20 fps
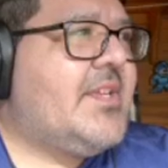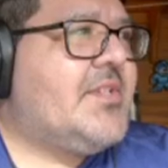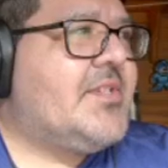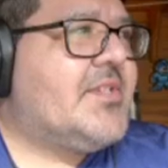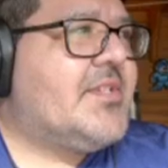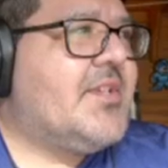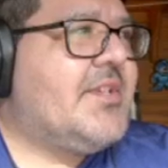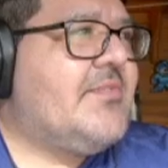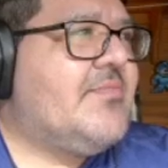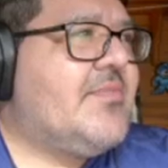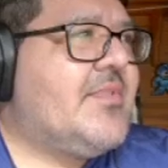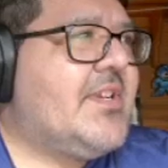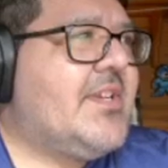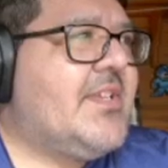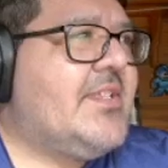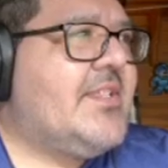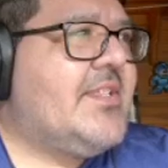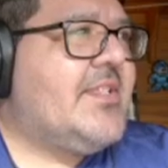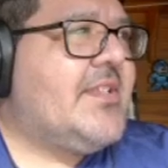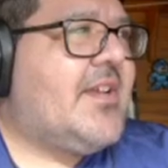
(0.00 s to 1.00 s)
just keep
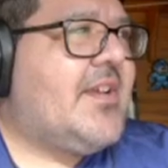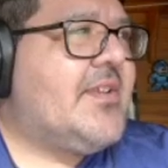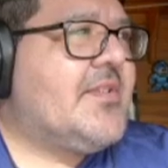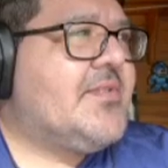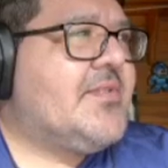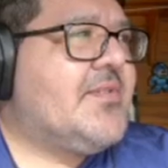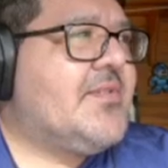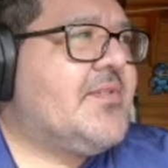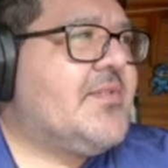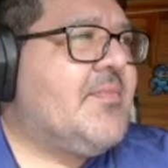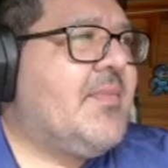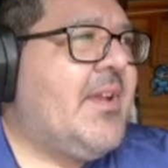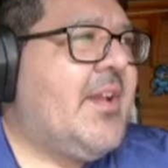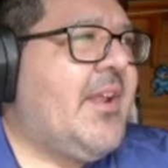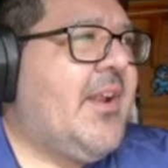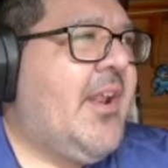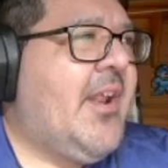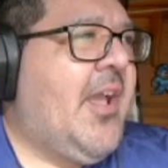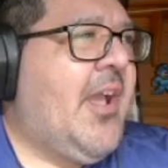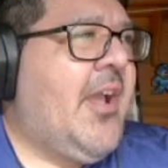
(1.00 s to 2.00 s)
bringing the lawsuits,
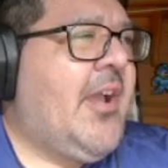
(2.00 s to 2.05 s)
man.